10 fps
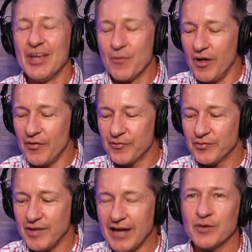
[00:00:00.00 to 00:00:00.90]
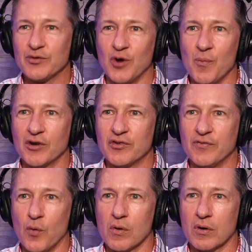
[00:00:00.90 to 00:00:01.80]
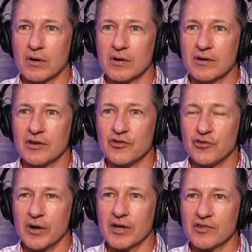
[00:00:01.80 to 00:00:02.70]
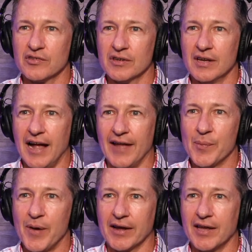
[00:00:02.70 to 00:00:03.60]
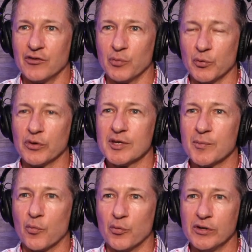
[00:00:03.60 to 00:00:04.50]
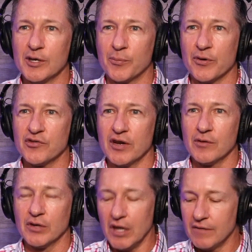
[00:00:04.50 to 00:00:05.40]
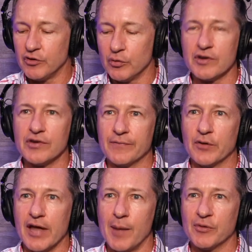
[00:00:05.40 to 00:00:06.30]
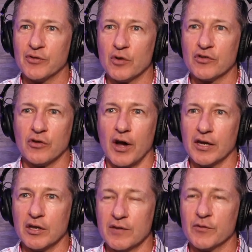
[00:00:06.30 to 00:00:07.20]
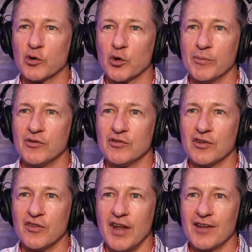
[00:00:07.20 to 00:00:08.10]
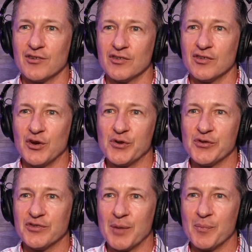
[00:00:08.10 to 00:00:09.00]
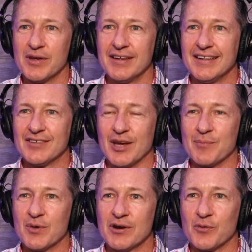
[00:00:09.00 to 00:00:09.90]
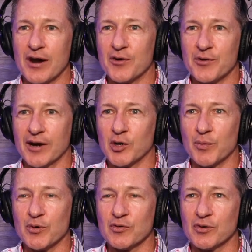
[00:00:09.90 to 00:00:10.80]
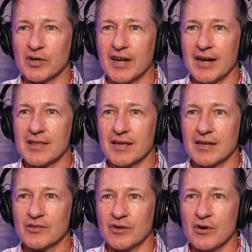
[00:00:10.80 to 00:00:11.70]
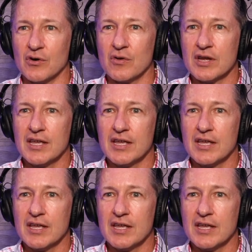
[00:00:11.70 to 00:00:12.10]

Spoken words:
Well, thank you so much for joining us on the podcast. We really appreciate it. We love doing different episodes and talking to different crew positions and not just, the same writer, director, producer kind of thing. So